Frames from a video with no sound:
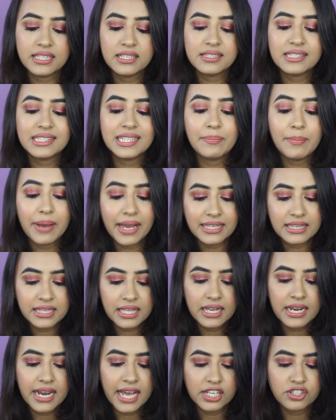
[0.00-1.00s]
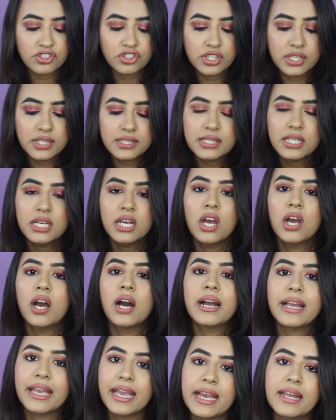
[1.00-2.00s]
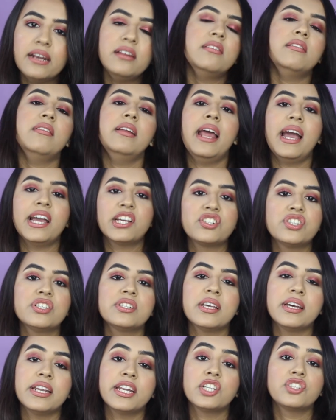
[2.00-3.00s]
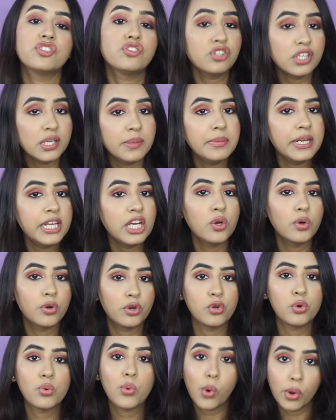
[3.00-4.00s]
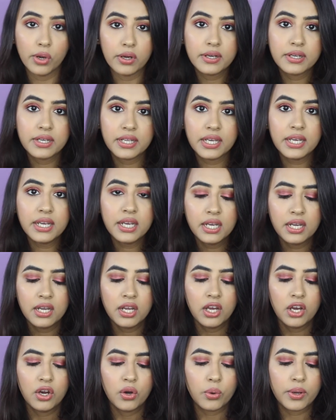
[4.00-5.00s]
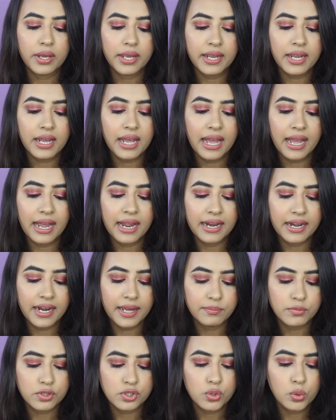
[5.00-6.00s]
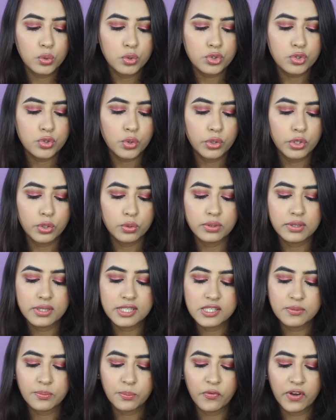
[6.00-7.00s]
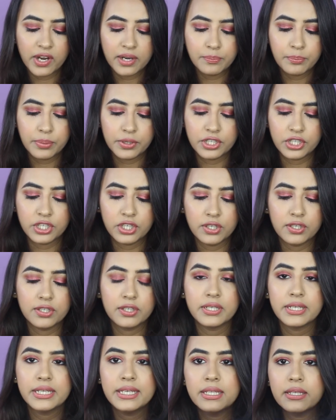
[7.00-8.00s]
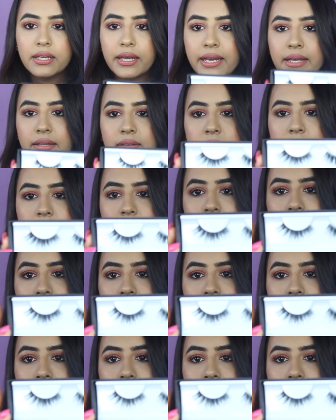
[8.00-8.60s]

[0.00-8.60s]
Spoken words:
the Samantha lashes. Again, her lashes are extremely good quality. Okay, and I'm just going to show you this one particularly, and